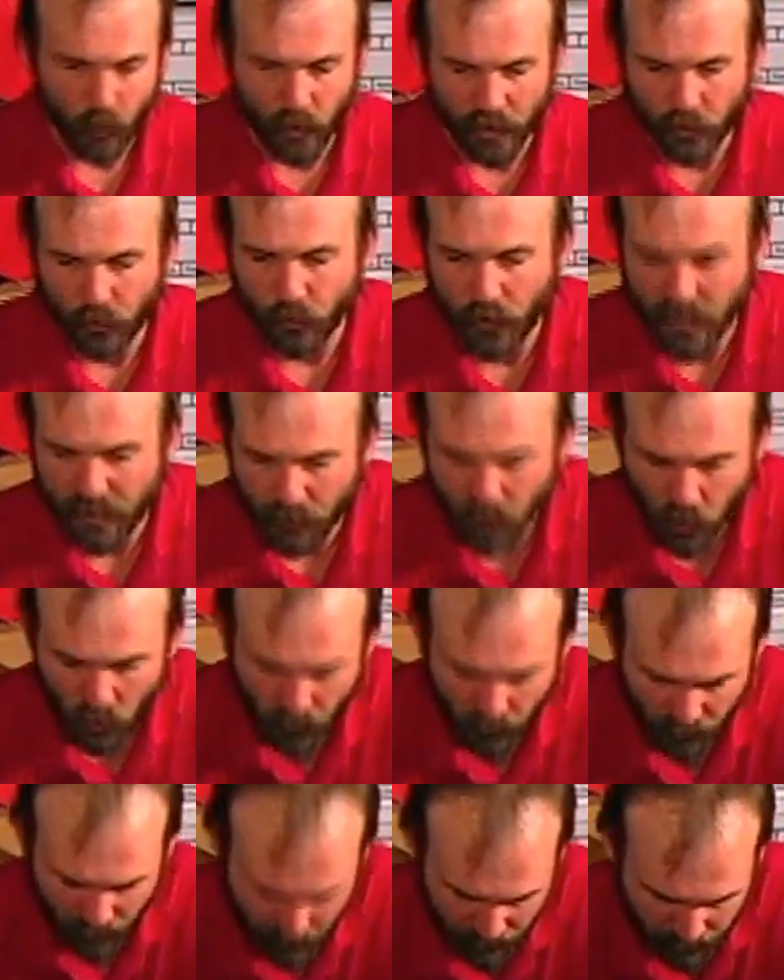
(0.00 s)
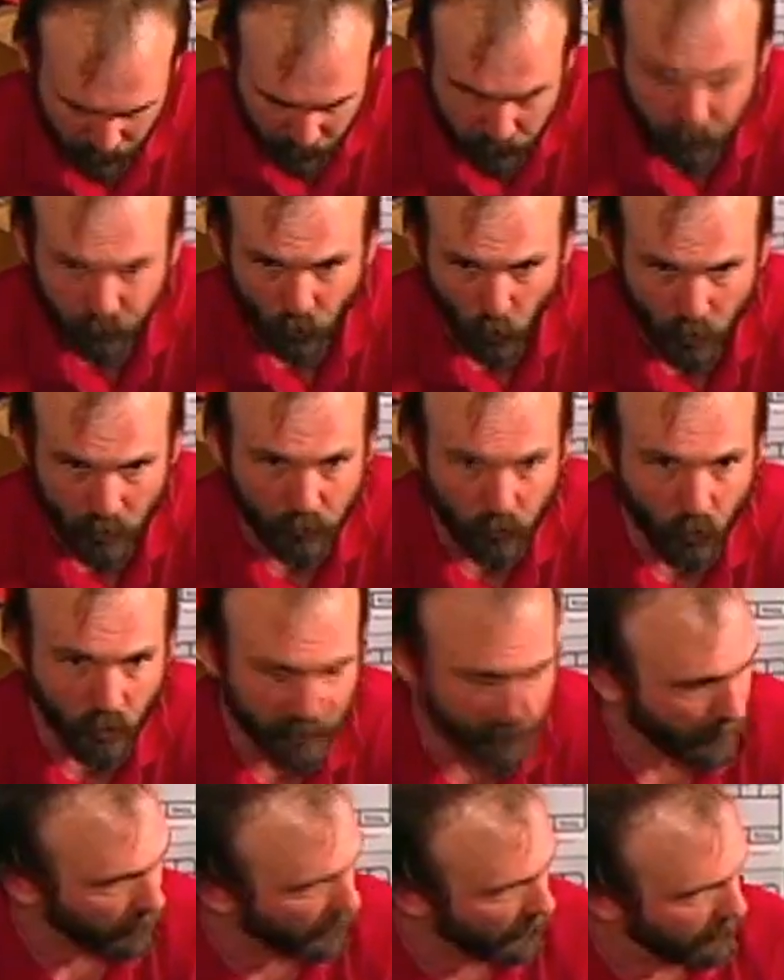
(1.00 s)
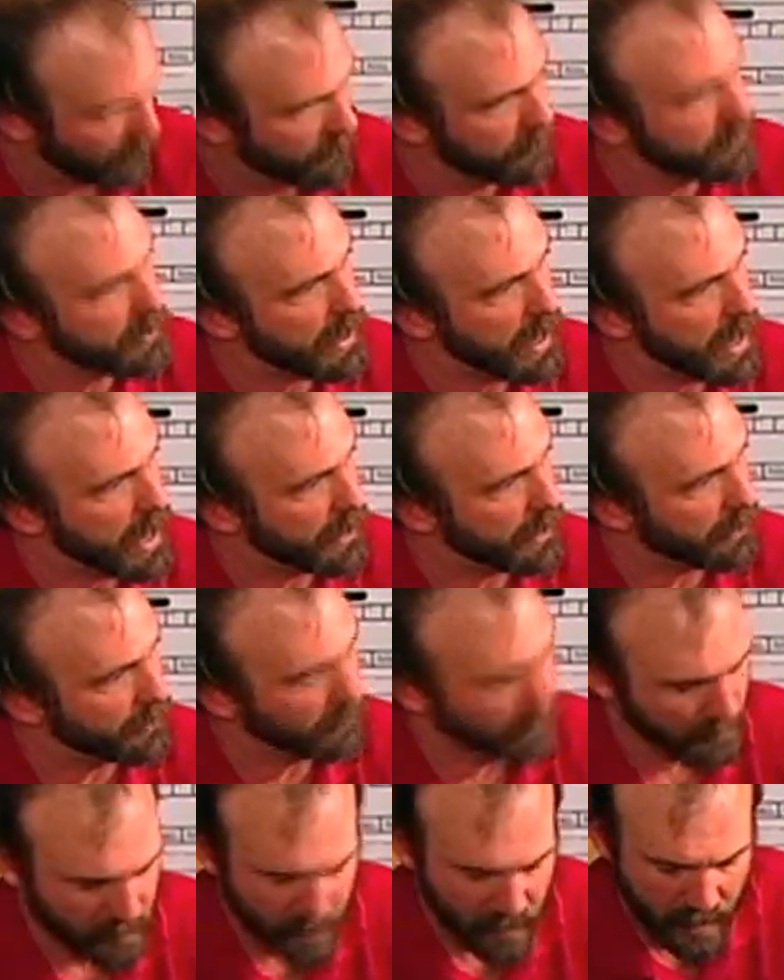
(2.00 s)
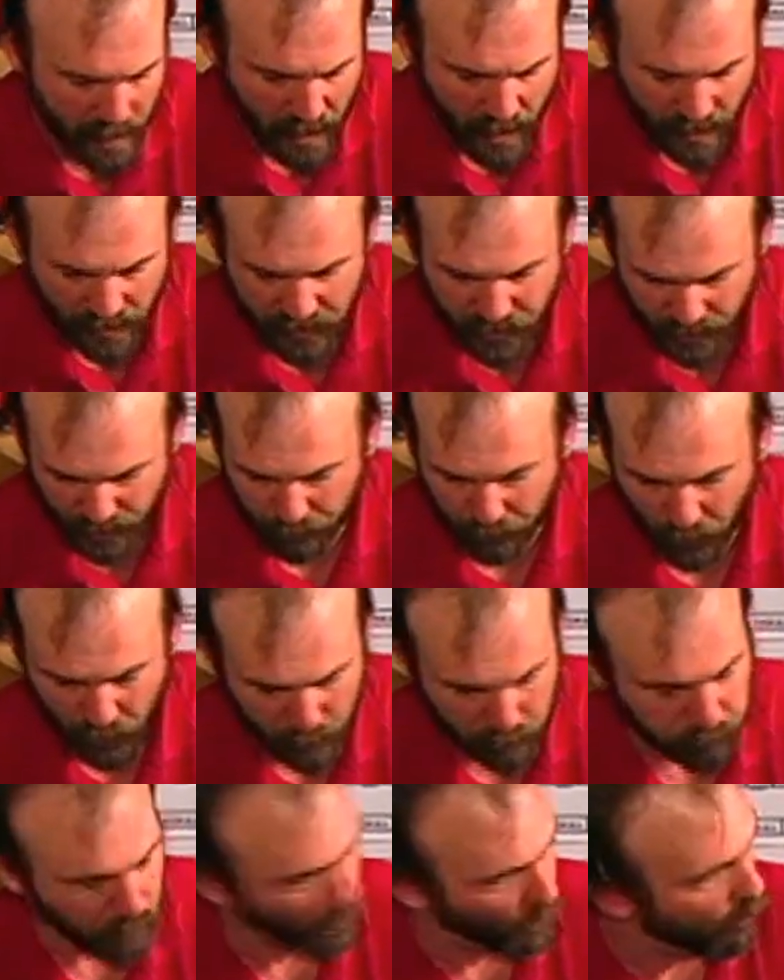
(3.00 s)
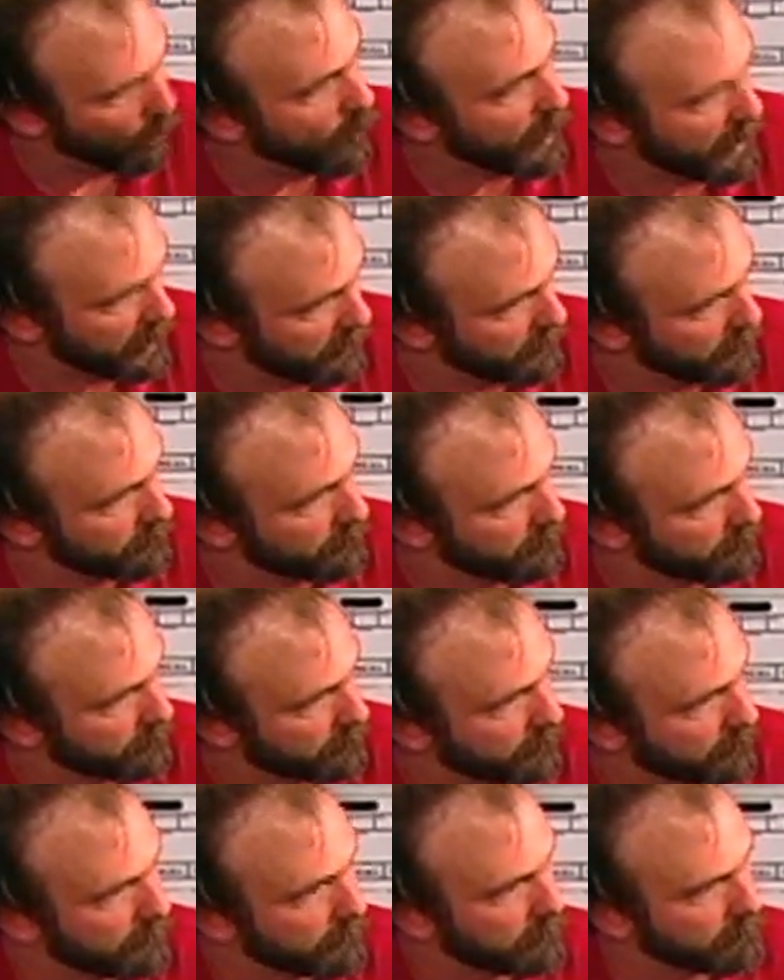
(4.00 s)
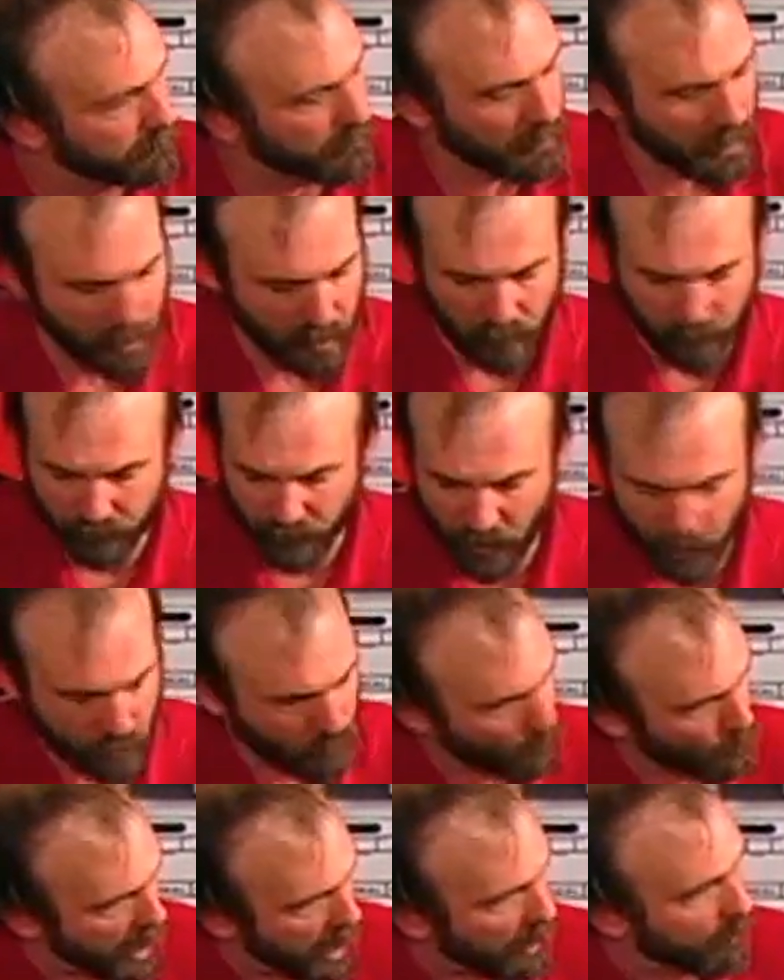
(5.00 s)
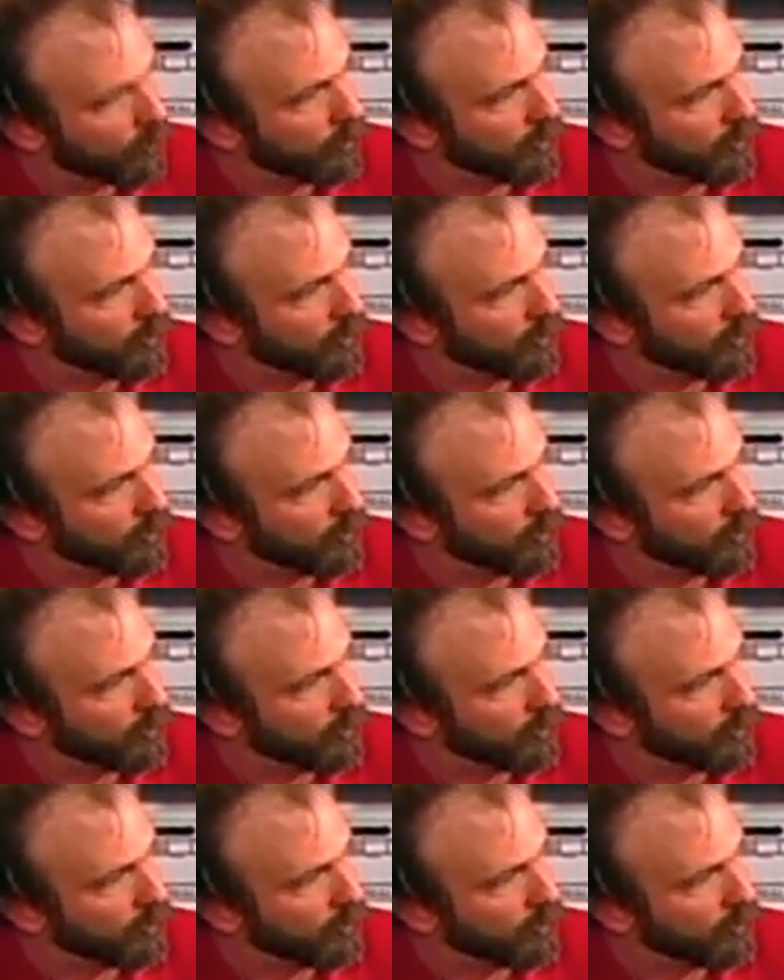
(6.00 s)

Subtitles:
We could remove the floorboard, the length of the attic, and simply blow in either rock